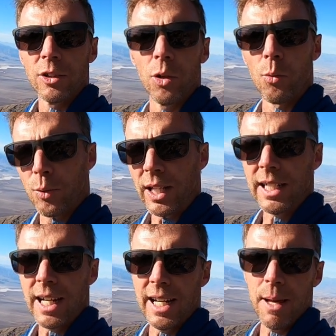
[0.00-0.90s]
So a
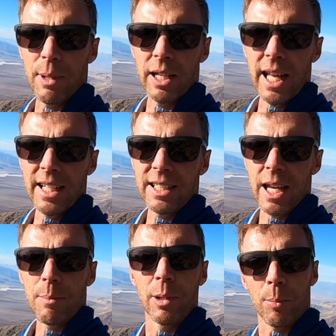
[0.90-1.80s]
really dynamic
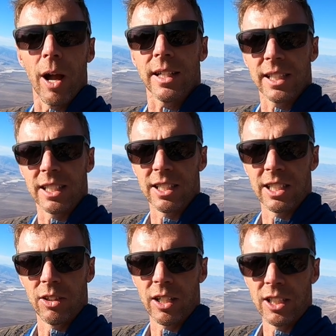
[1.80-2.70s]
landscape, and the process
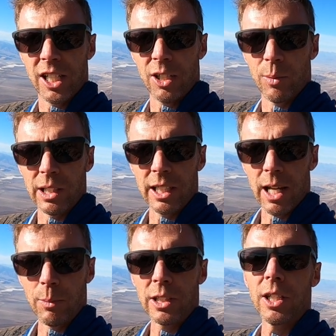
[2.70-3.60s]
is still continuing
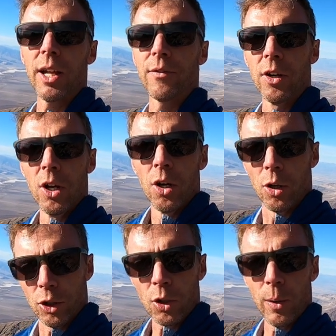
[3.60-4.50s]
today. We still have
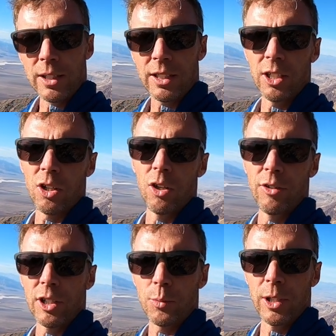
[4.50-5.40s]
earthquakes that occur
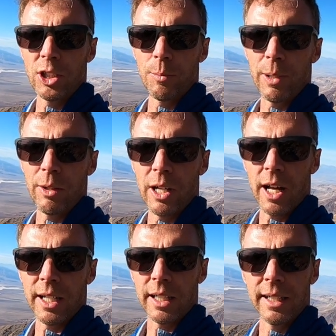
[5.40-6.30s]
in this region
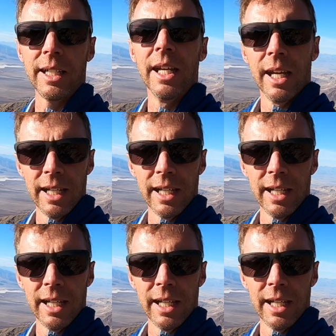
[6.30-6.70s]
periodically.